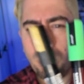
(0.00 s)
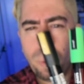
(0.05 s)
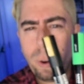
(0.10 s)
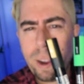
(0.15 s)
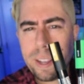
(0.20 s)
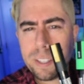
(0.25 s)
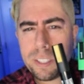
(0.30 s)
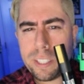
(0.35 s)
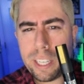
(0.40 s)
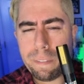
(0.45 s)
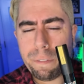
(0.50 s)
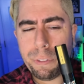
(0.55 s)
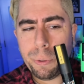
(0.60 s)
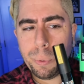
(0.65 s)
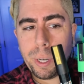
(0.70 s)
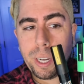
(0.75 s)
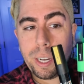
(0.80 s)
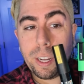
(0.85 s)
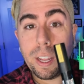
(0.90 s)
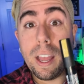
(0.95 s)
Why does he have
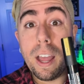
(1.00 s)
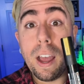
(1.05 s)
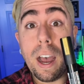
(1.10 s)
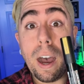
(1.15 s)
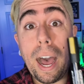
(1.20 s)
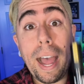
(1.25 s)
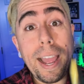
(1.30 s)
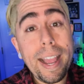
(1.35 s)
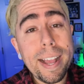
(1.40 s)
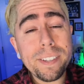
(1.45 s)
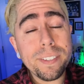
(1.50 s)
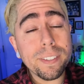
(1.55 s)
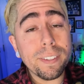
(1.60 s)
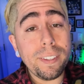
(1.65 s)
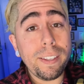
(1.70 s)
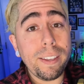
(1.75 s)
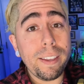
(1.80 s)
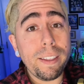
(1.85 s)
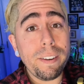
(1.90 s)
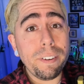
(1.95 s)
3? I asked
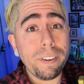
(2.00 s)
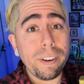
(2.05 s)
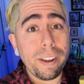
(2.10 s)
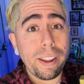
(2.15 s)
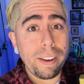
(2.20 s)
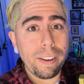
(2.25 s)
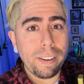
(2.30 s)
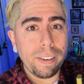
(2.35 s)
the internet.